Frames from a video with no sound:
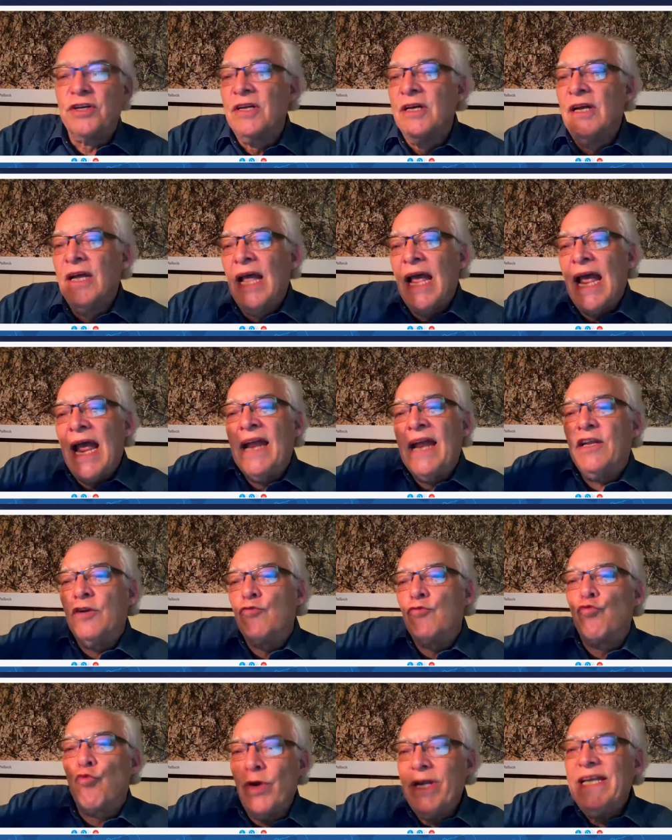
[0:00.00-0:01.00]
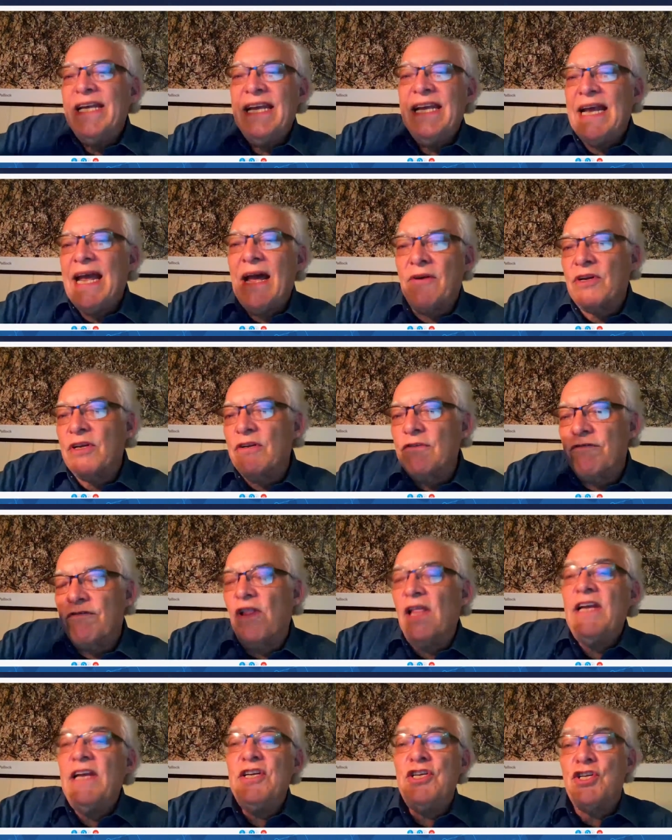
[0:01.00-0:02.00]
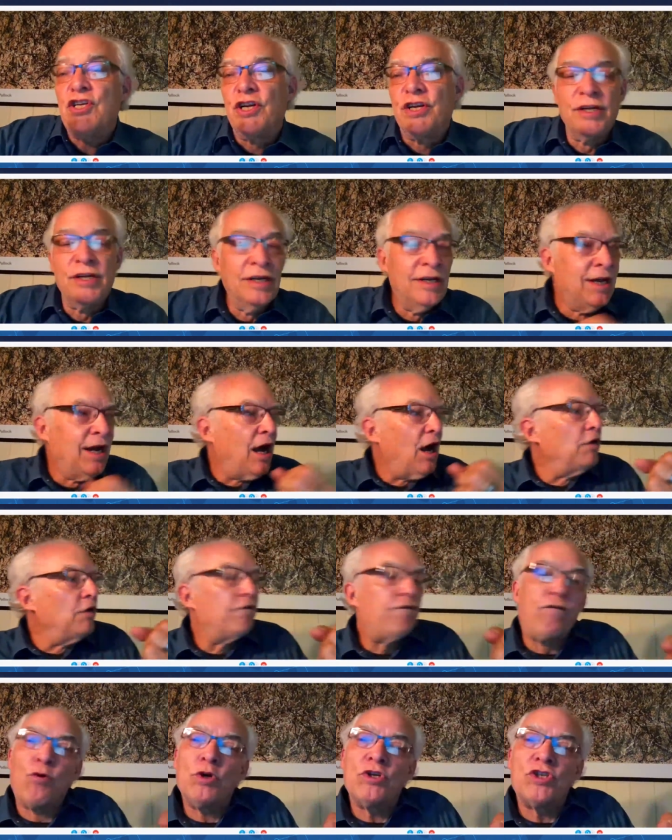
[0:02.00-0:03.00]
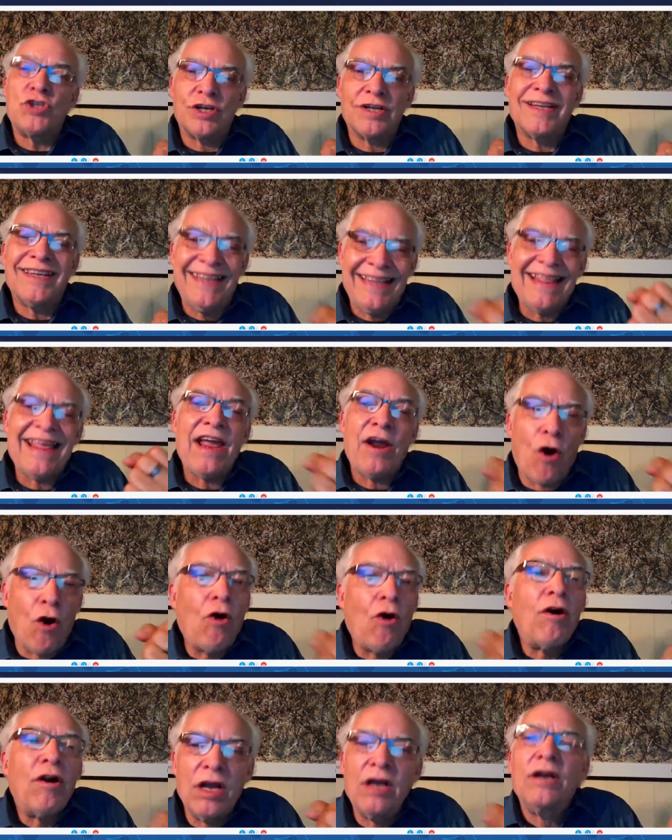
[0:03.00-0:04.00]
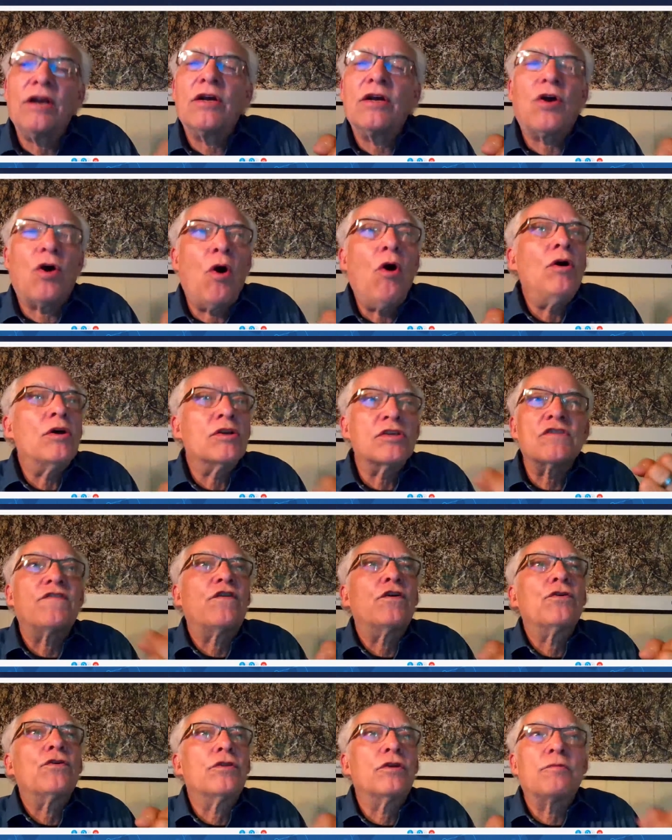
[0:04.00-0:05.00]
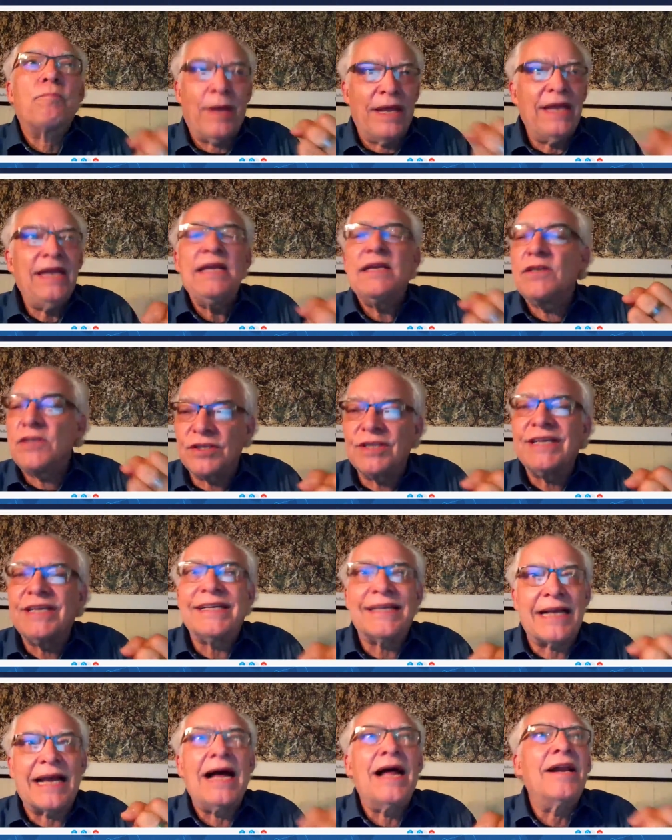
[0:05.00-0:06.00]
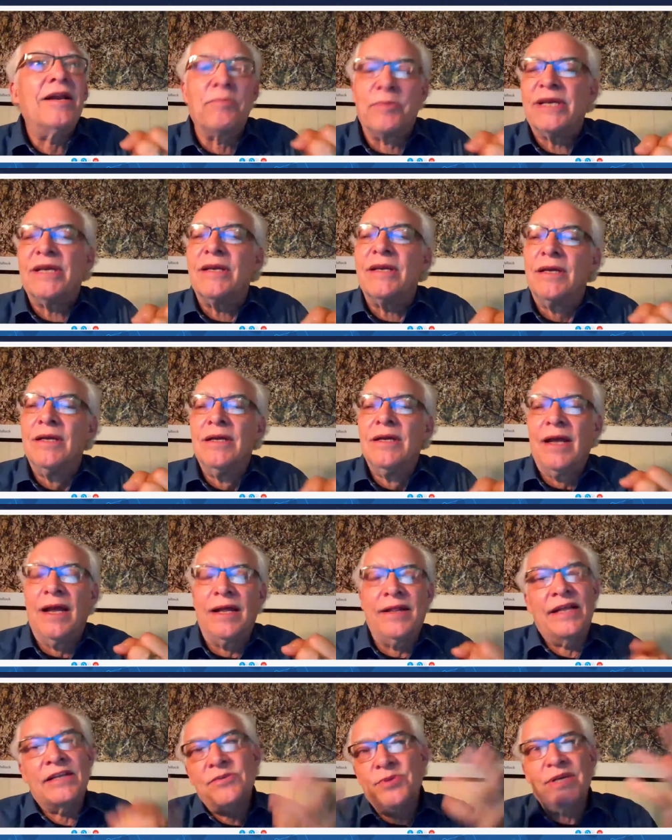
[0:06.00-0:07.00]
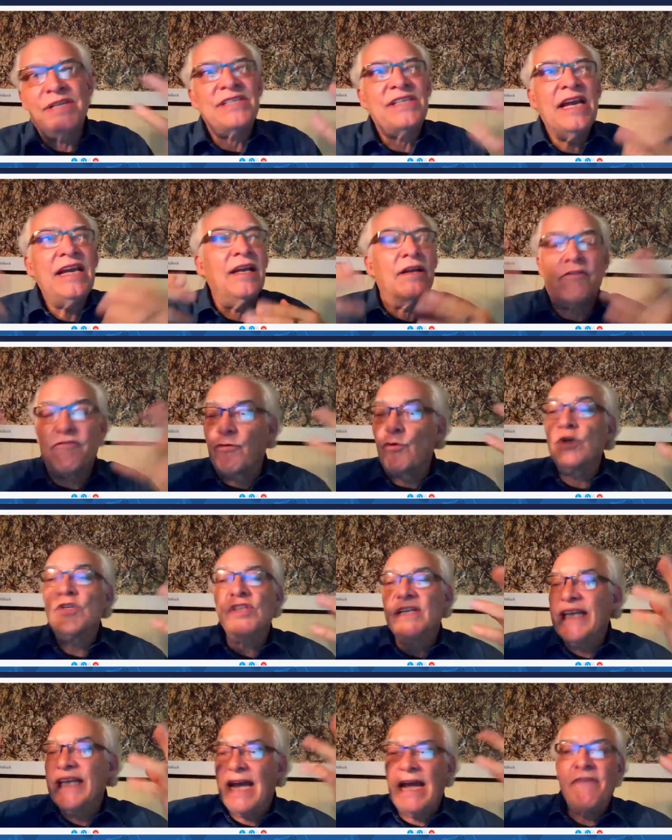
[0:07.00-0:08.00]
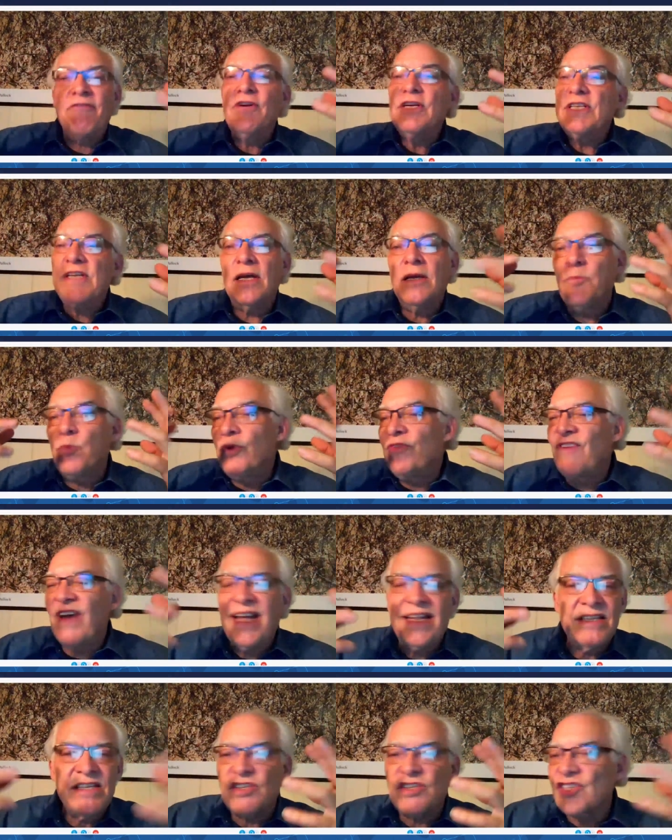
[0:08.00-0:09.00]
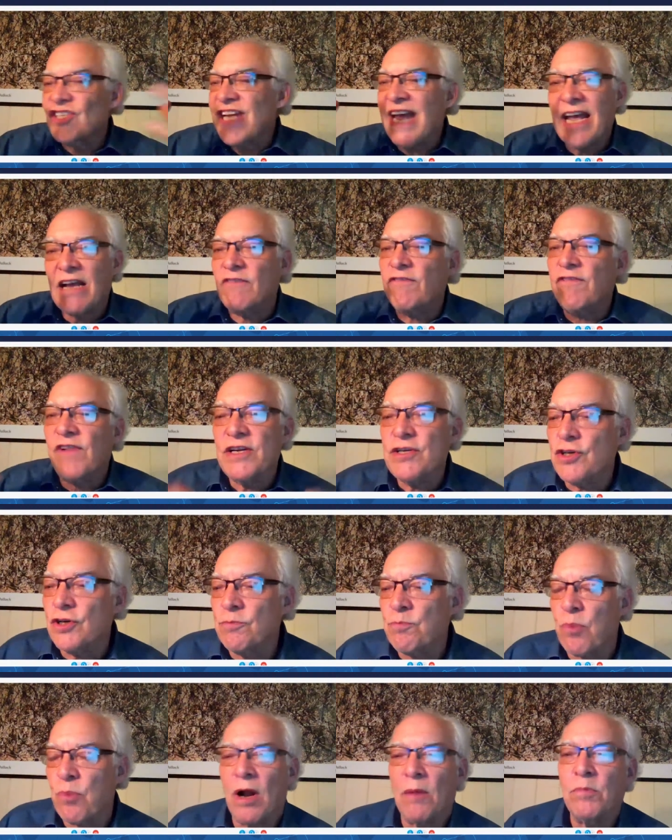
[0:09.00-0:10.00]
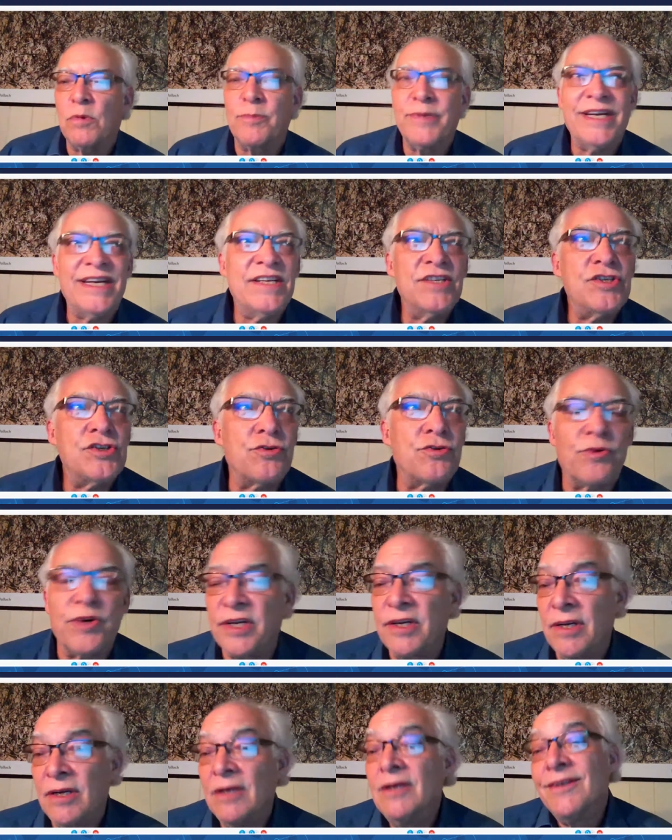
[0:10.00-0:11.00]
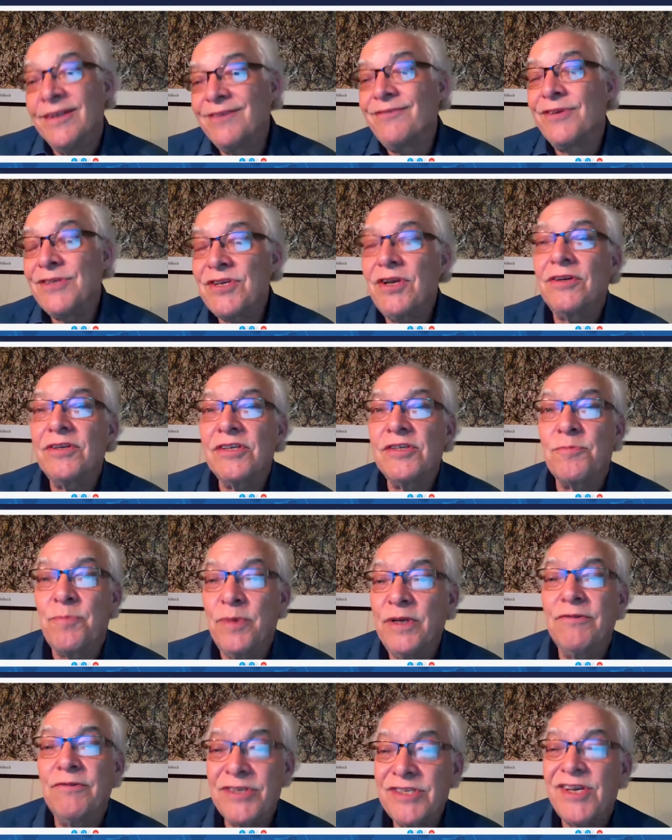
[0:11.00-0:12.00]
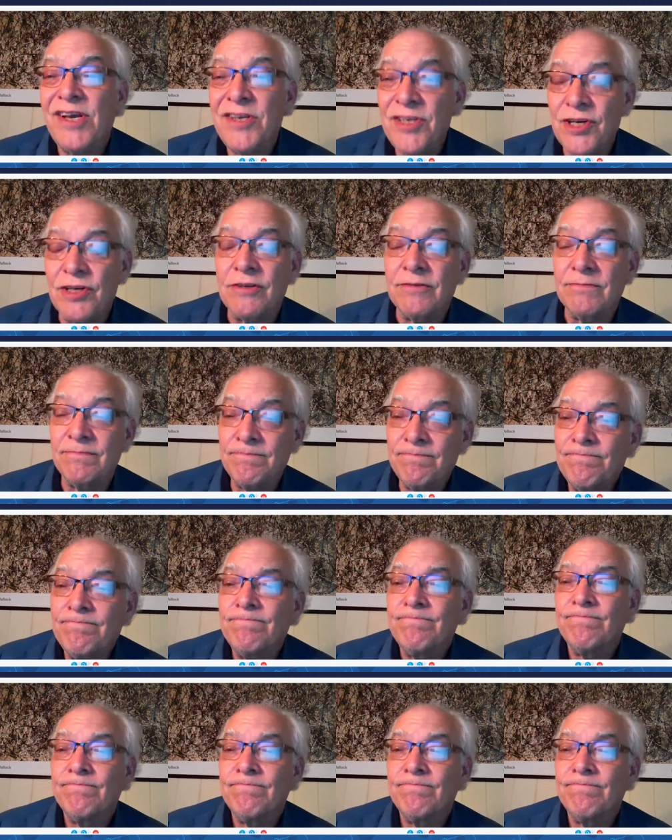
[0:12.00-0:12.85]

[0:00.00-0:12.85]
Mm-hmm. And in wringing out inflation, unfortunately, they are going to cause further pain to the economy. And that's why I say, unfortunately, every time we've had this stagflation problem in history, the result has been a recession. Mm-hmm.